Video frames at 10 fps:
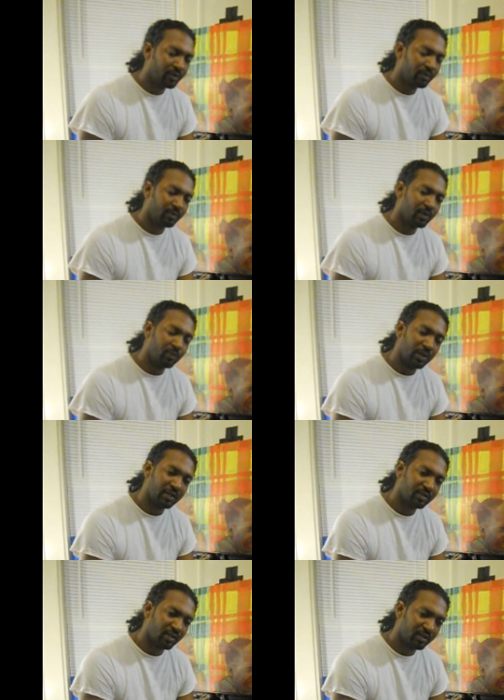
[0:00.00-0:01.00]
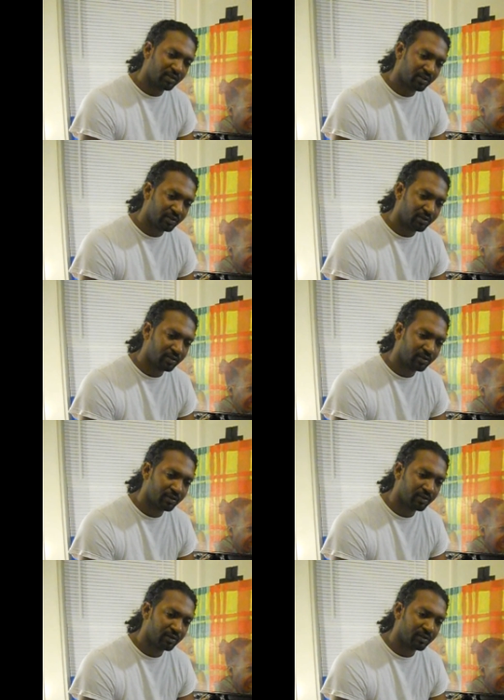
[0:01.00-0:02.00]
the Renaissance,
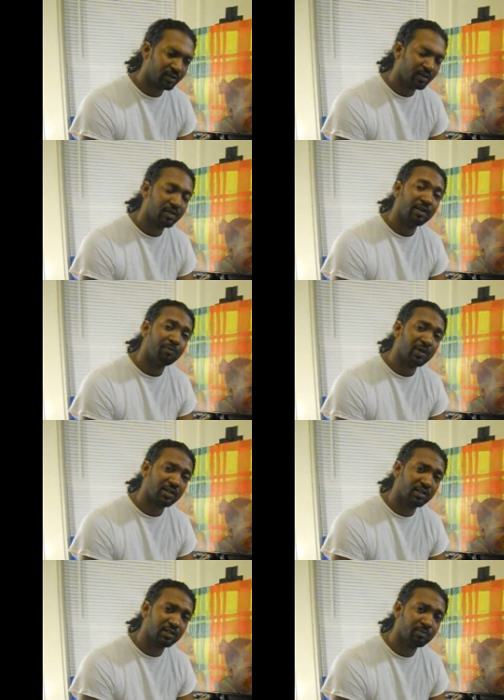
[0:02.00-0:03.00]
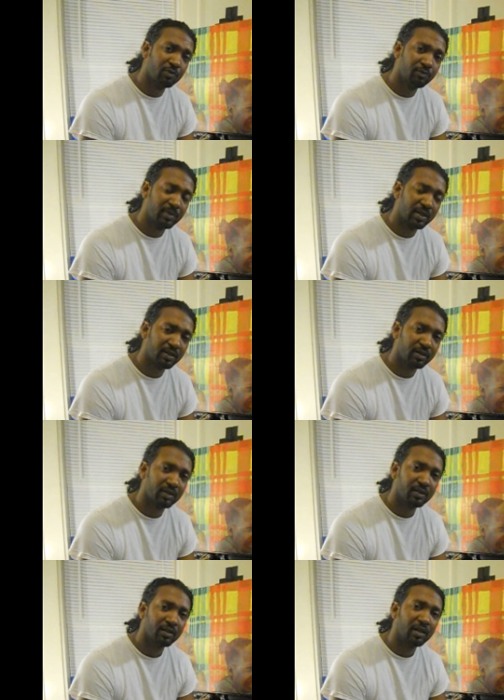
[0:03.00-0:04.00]
the Impressionist movement,
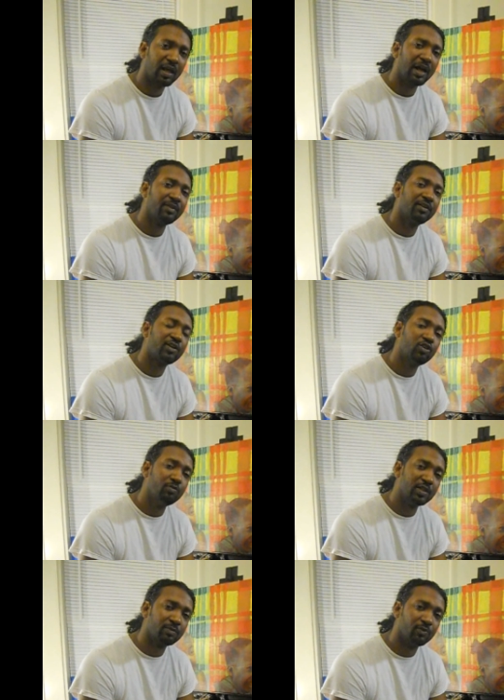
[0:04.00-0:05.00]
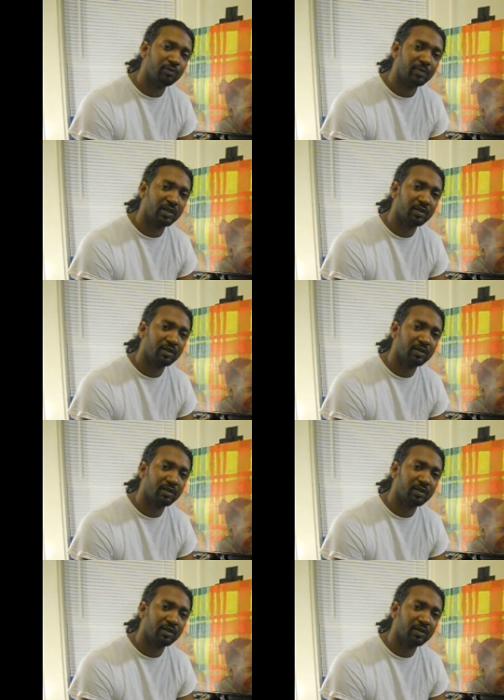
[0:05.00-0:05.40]
and the Cubist movement.